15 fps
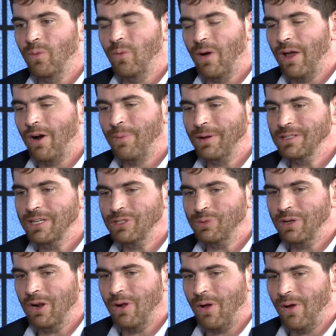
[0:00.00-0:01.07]
our presentation, we
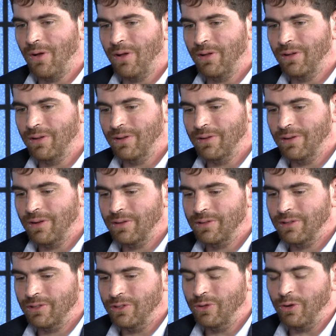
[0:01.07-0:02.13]
don't
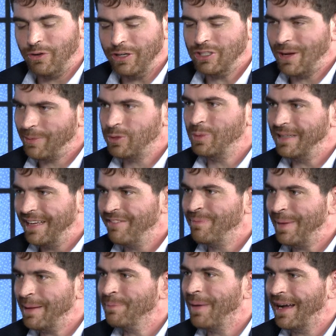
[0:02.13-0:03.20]
do a great job because we give
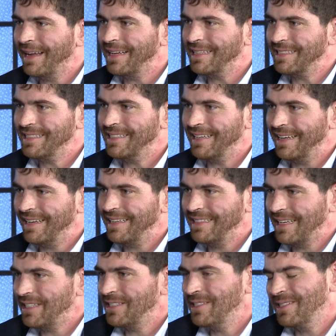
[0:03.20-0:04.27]
big buckets because
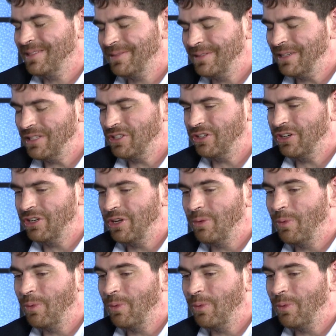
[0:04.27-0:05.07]
that's easier to do.